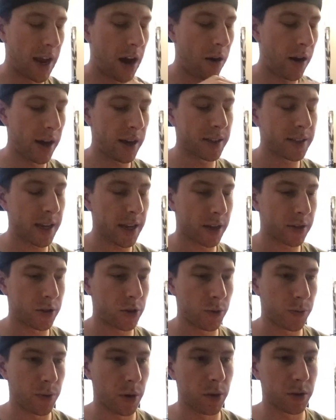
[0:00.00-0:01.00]
Now, I take
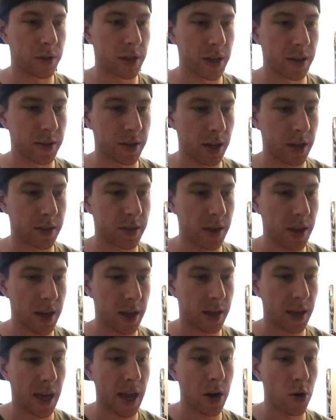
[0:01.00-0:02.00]
two proteins. I
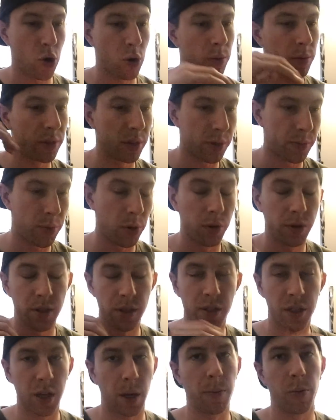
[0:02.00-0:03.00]
take a normal this
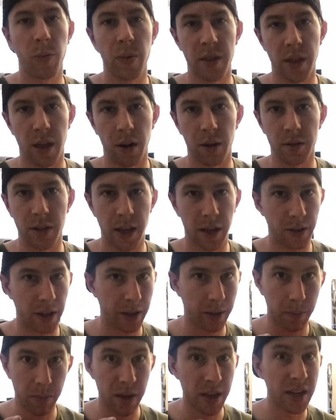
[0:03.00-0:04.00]
protein supplement that I'll take
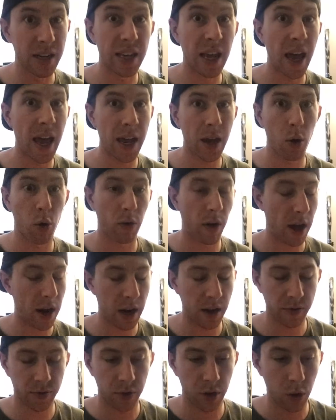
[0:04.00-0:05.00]
like midday or right
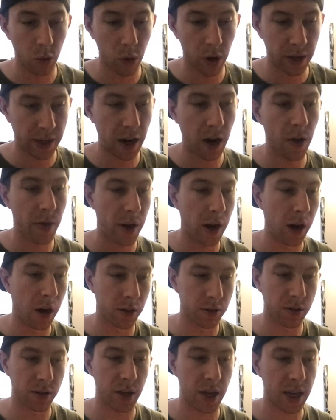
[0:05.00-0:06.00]
after a workout, and I
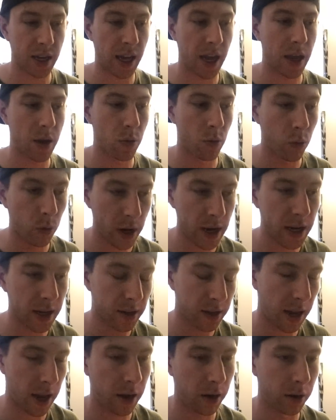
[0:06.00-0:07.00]
also take a
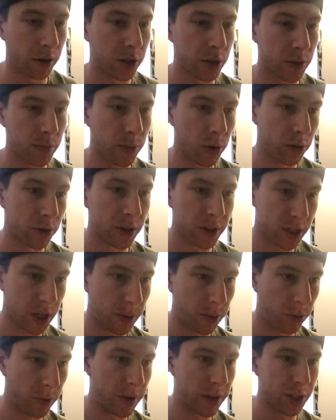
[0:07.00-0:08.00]
weight gainers protein
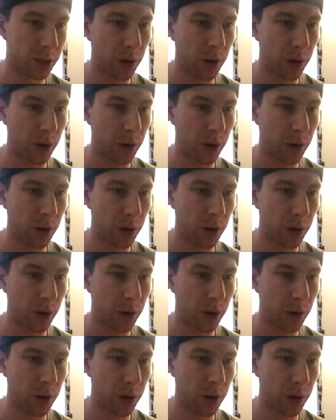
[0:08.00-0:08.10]
supplement.